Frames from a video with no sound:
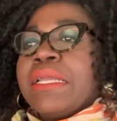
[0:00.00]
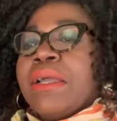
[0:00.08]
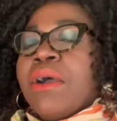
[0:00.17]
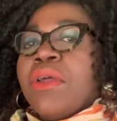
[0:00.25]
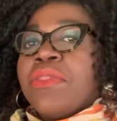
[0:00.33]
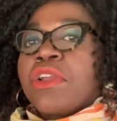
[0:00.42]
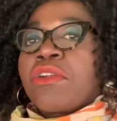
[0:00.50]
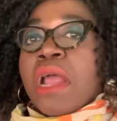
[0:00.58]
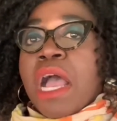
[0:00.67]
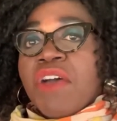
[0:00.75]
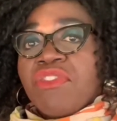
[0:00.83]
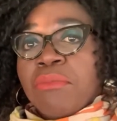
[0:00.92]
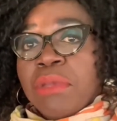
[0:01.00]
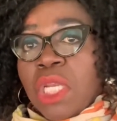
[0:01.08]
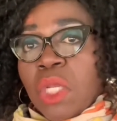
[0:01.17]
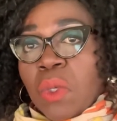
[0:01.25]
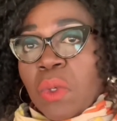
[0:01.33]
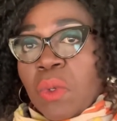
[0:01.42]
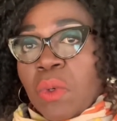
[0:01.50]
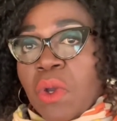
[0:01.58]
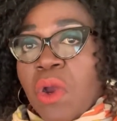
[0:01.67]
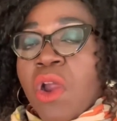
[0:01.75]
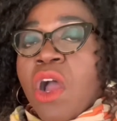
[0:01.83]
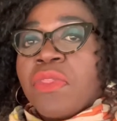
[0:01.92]
on the graph below,
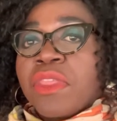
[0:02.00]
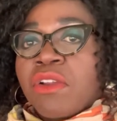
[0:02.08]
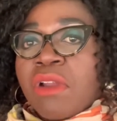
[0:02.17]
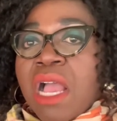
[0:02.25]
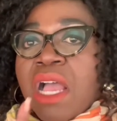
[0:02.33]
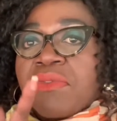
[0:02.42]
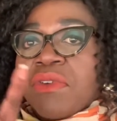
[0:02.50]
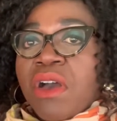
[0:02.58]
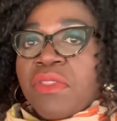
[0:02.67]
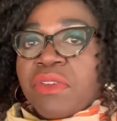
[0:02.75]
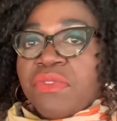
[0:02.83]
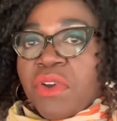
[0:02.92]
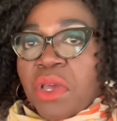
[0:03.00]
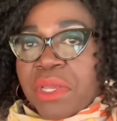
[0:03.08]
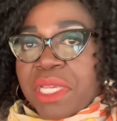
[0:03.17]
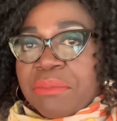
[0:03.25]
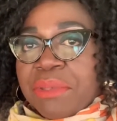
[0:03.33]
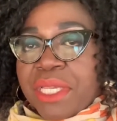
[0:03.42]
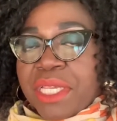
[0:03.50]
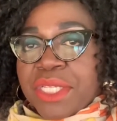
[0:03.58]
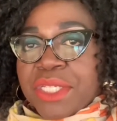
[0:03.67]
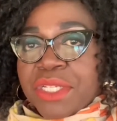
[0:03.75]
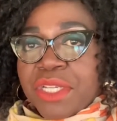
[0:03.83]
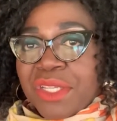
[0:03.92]
or on the graph on the following page.